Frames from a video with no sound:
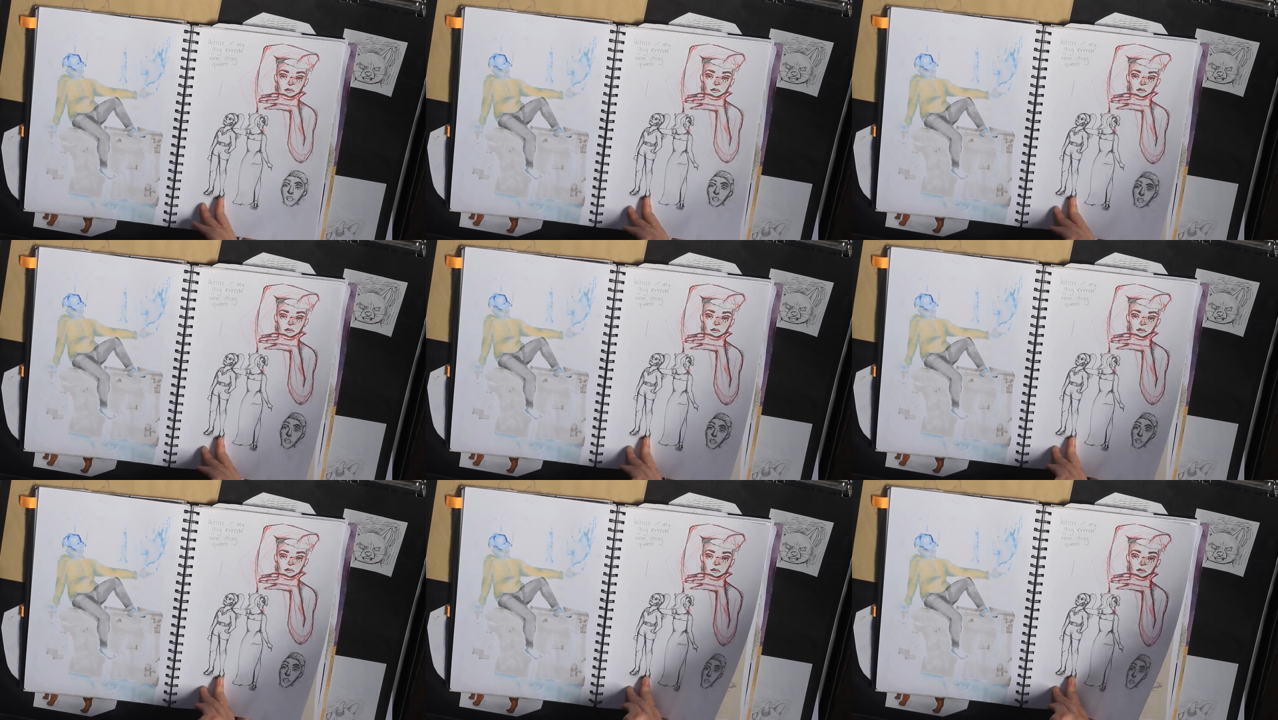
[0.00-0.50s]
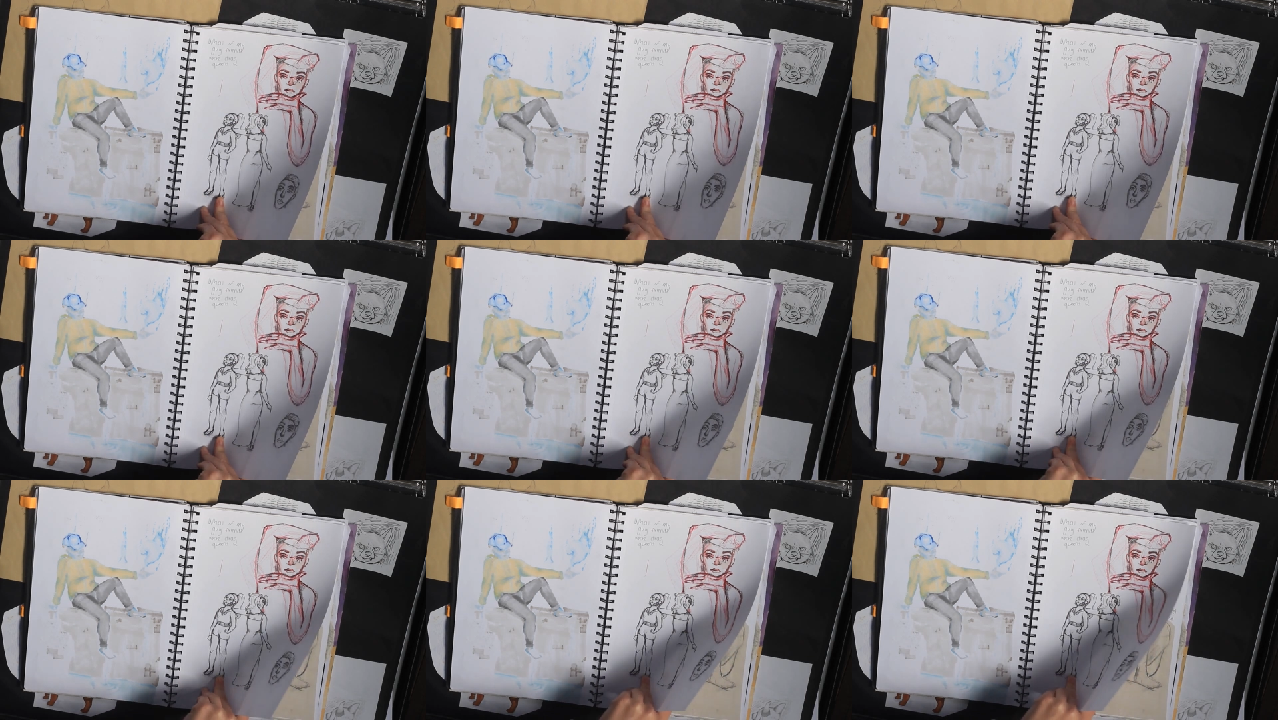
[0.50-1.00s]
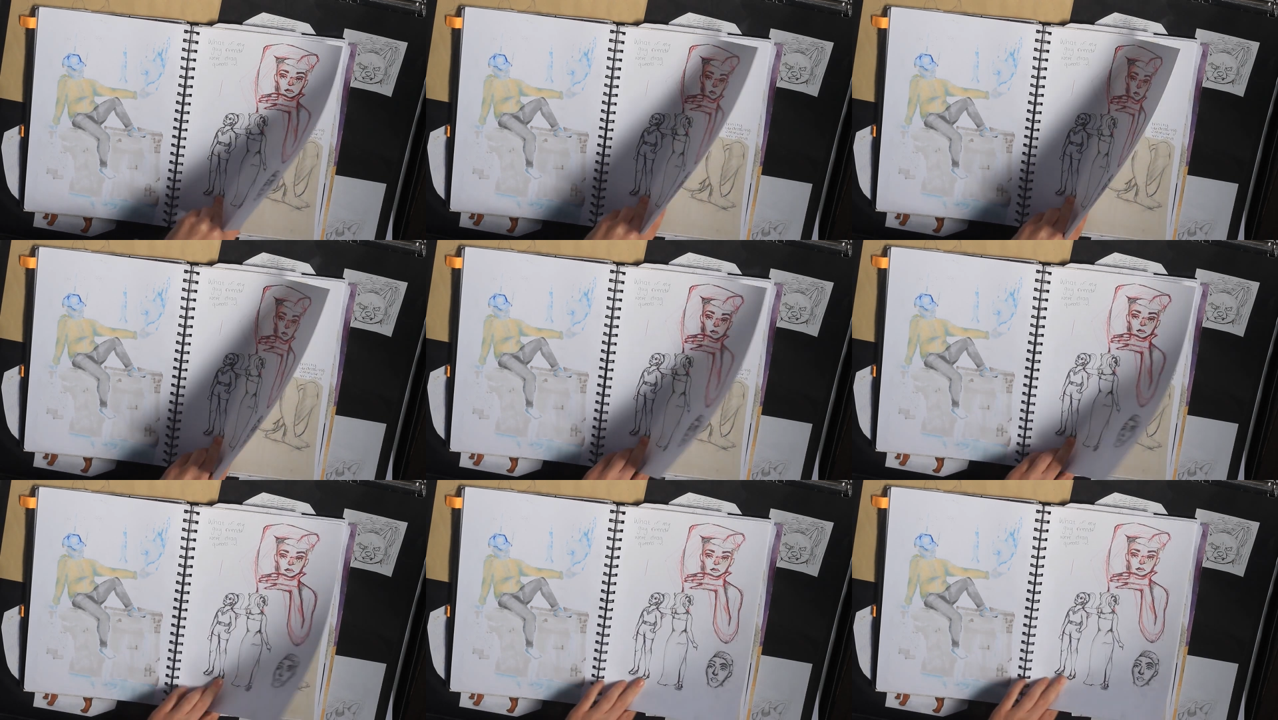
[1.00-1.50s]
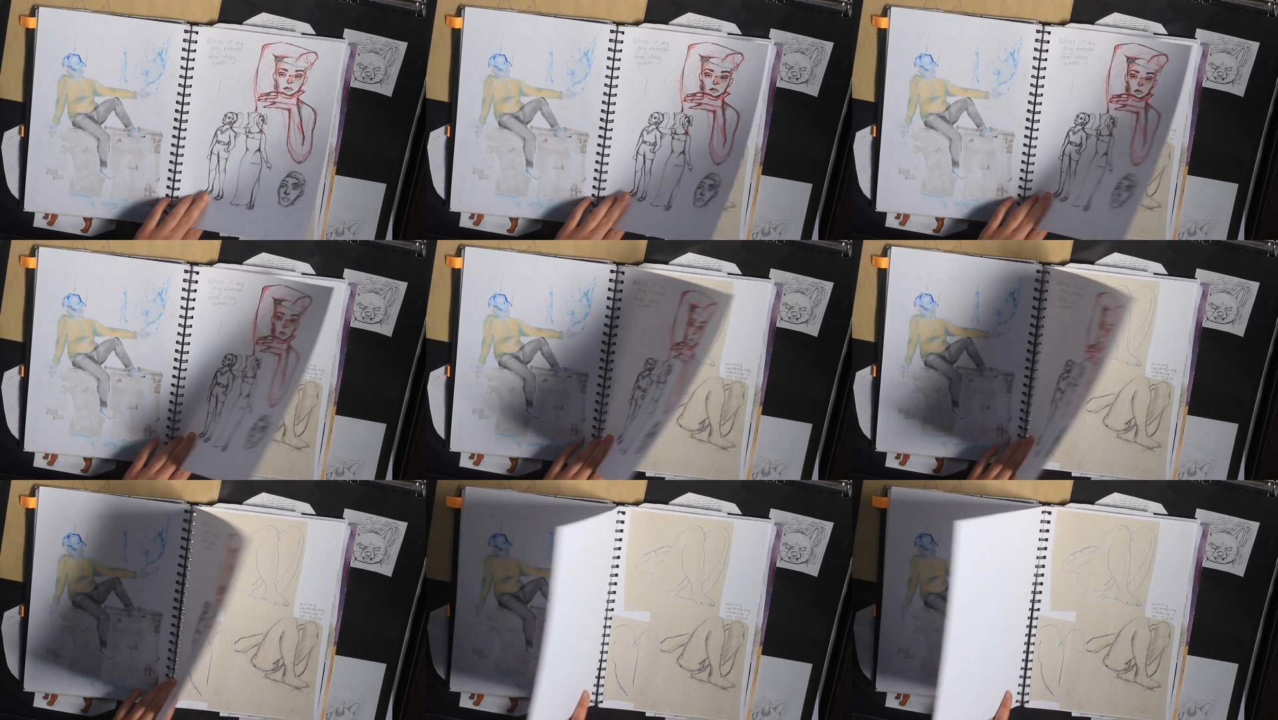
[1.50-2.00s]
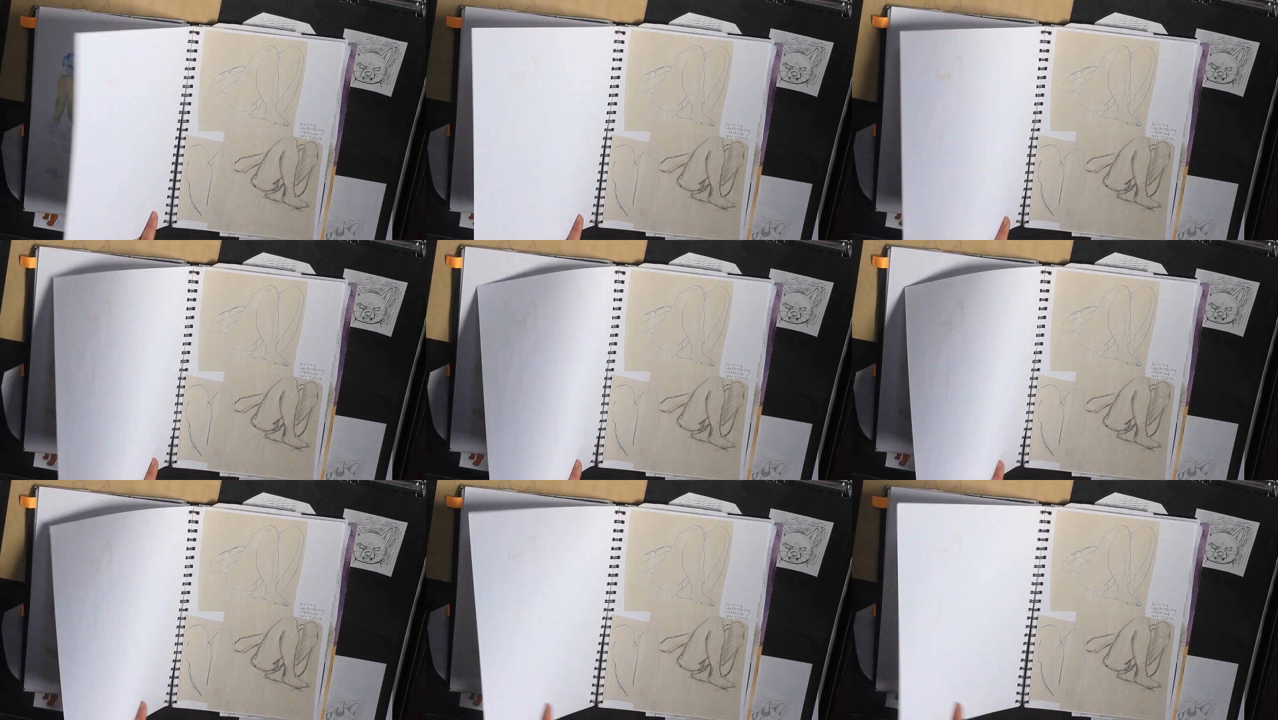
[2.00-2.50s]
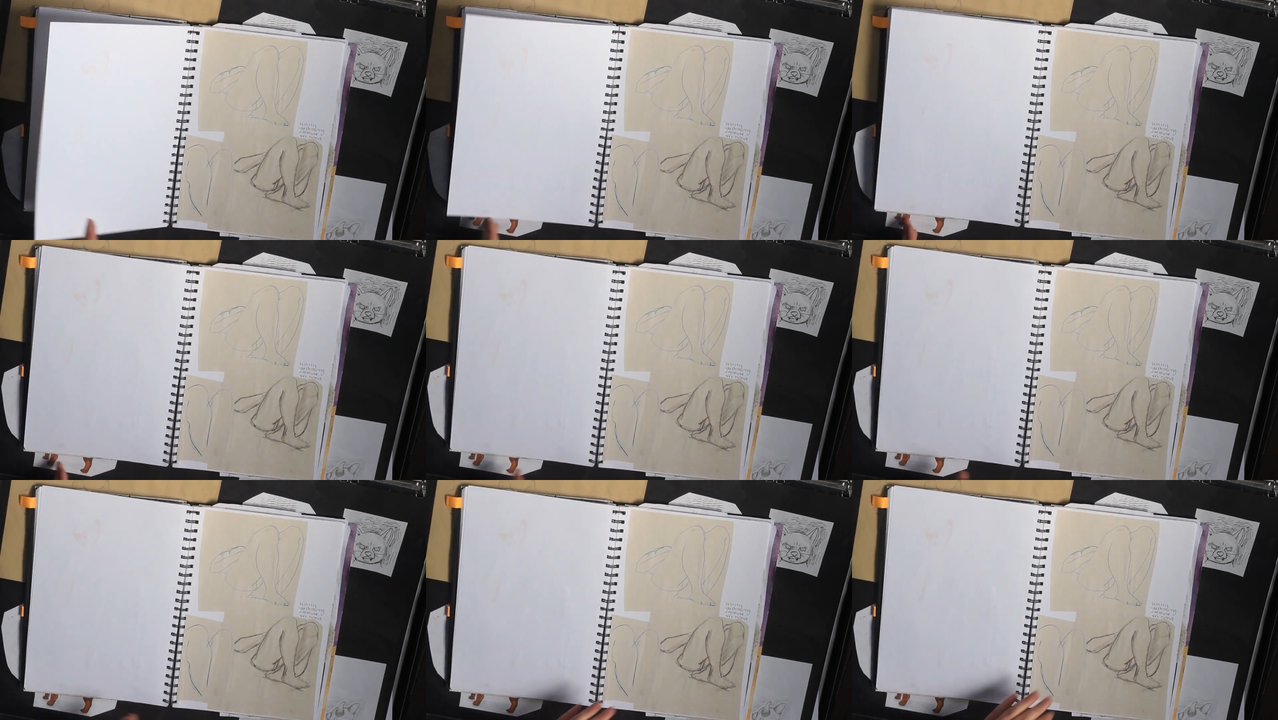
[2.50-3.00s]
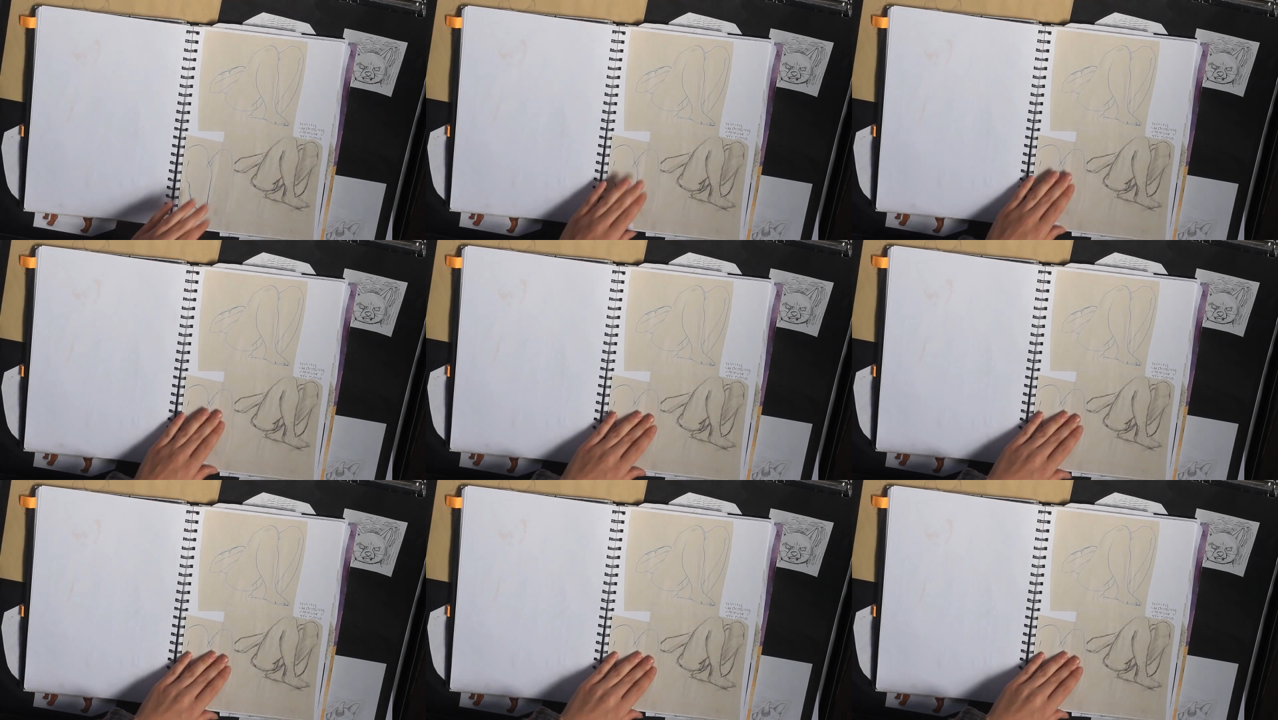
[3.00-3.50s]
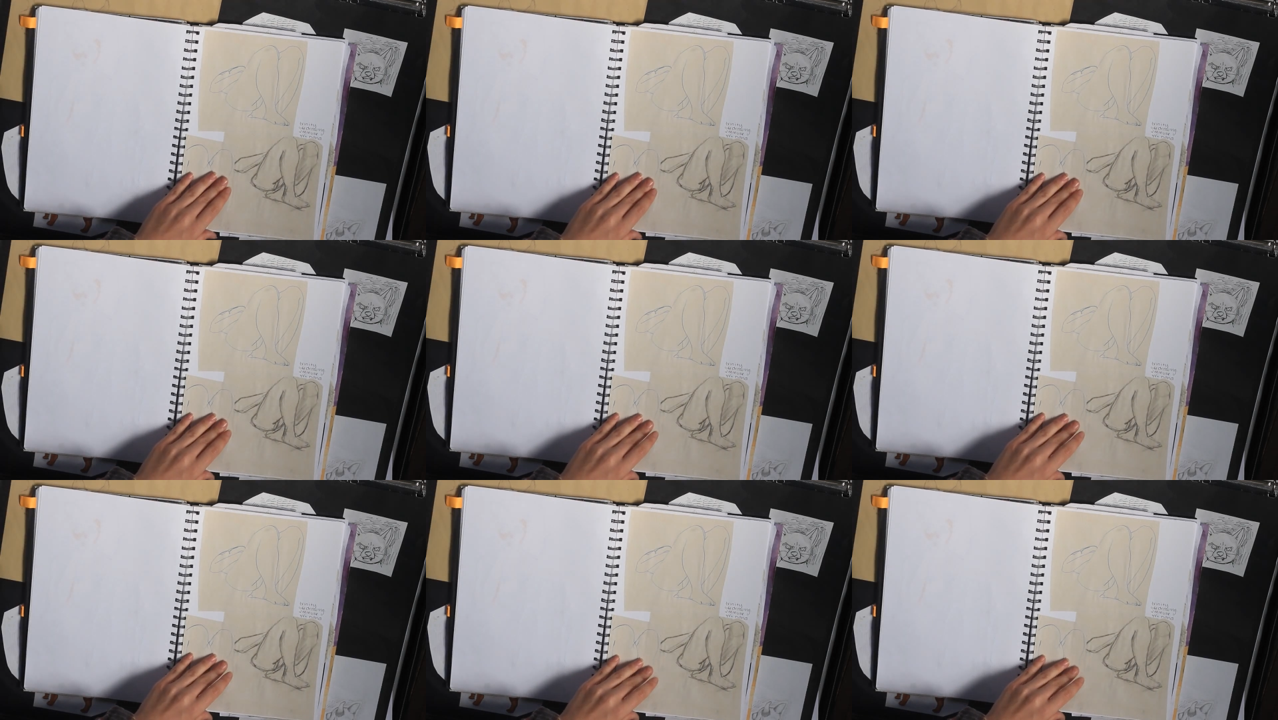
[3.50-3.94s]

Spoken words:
(no speaker visible)